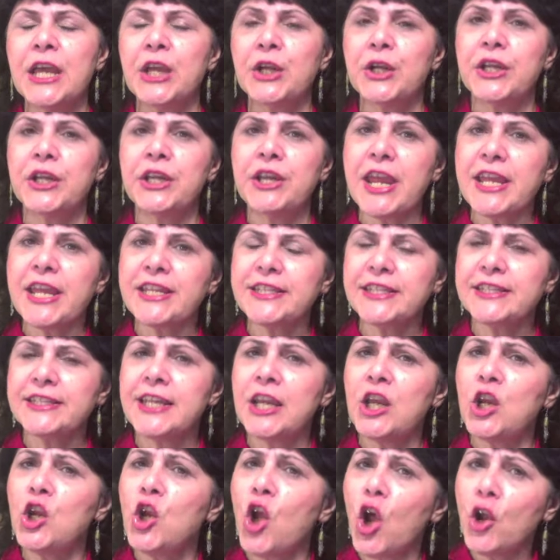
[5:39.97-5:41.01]
created
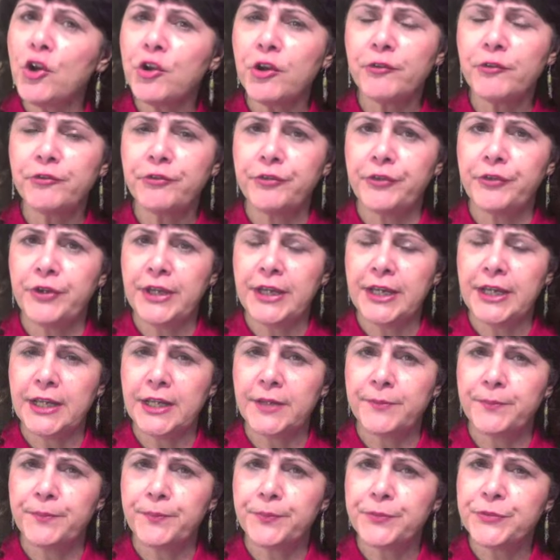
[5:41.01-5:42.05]
a lot of
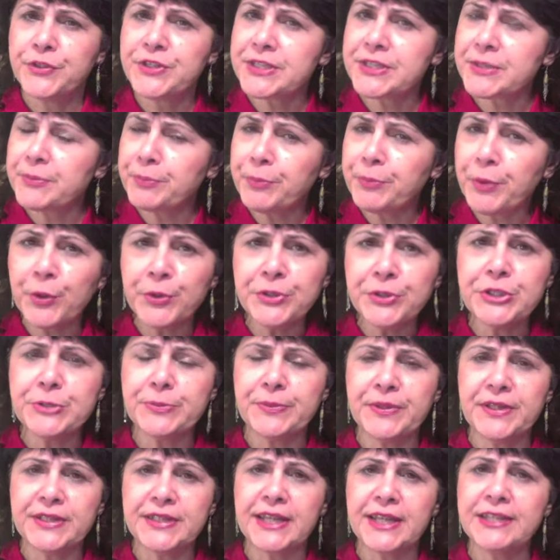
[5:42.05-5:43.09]
um,
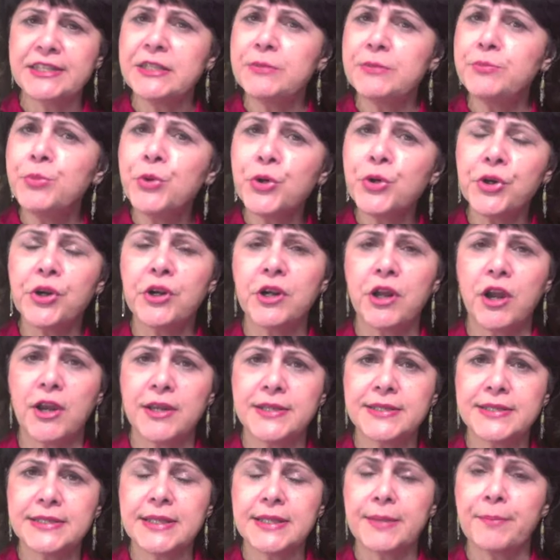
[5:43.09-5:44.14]
disappointment and
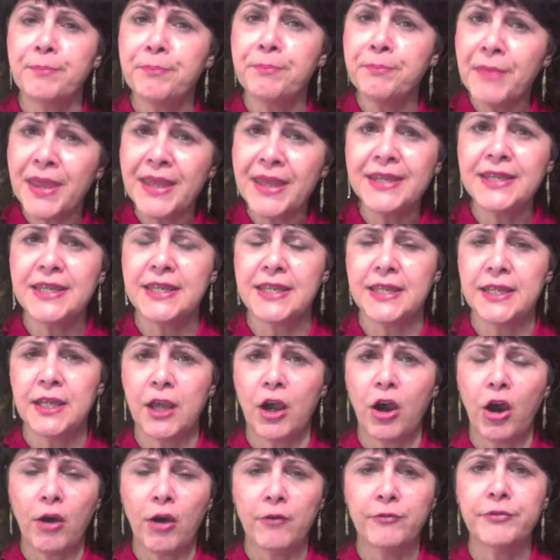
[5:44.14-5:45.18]
demoralized many
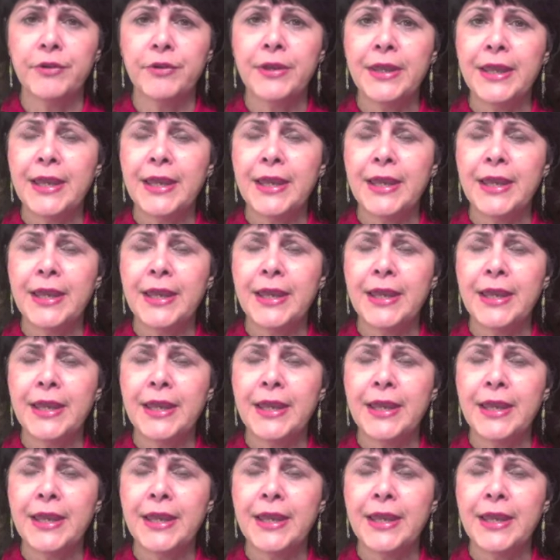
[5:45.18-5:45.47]
of